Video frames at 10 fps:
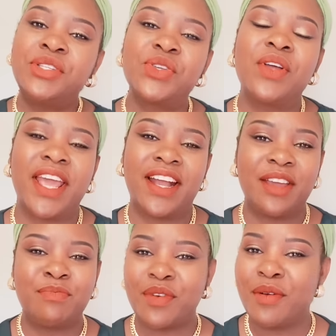So like
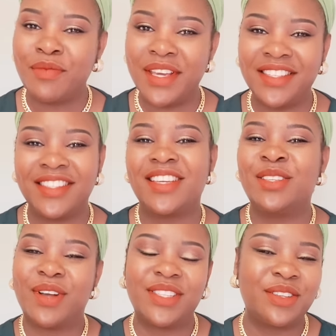I promised,
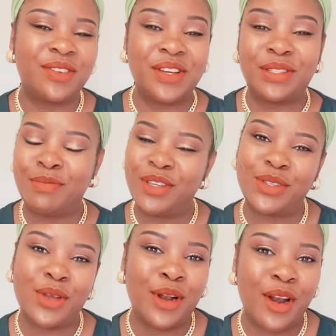it wasn't going to be
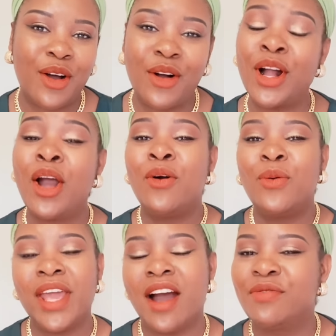so long.
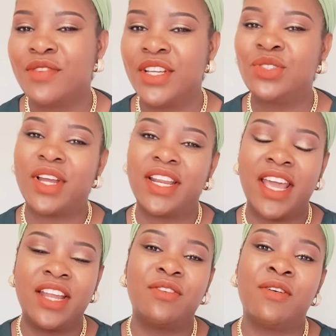We have reached an
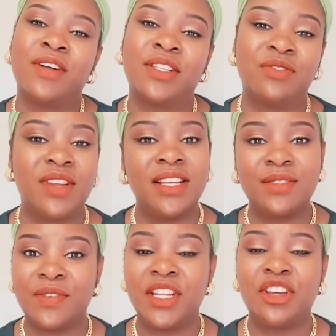end of our
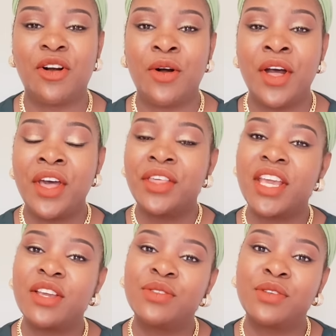today's video.
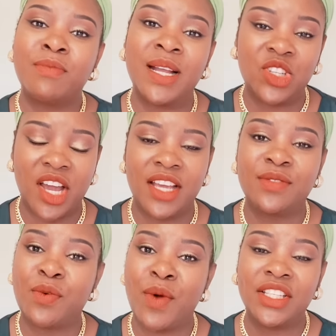Thank you so much, guys,
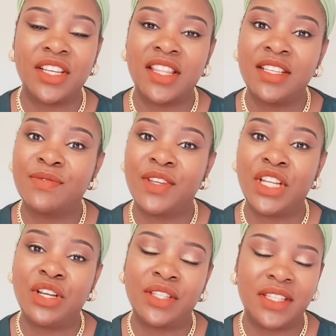for watching this
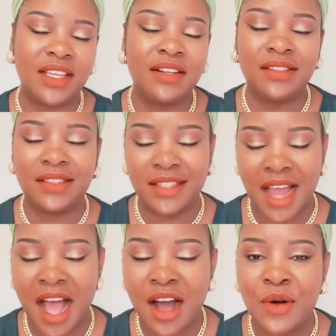video till
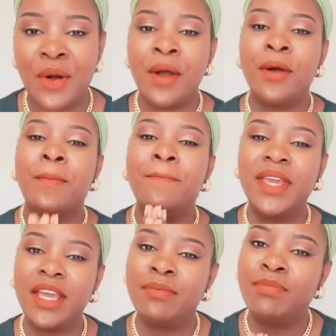now.
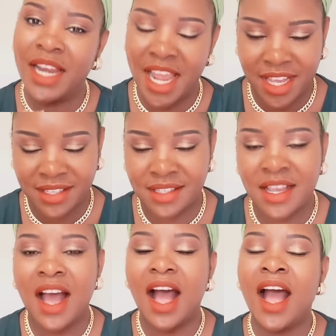Be
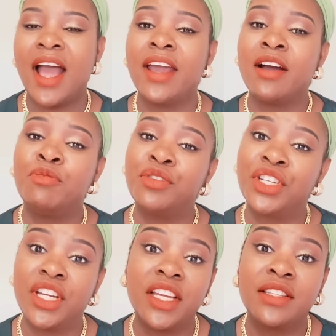blessed. I
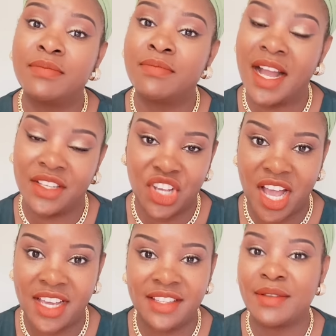appreciate much,
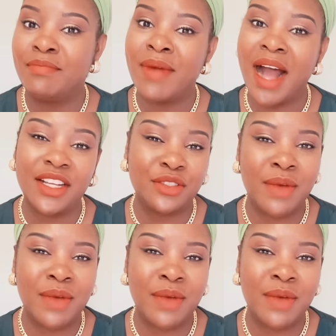guys, much.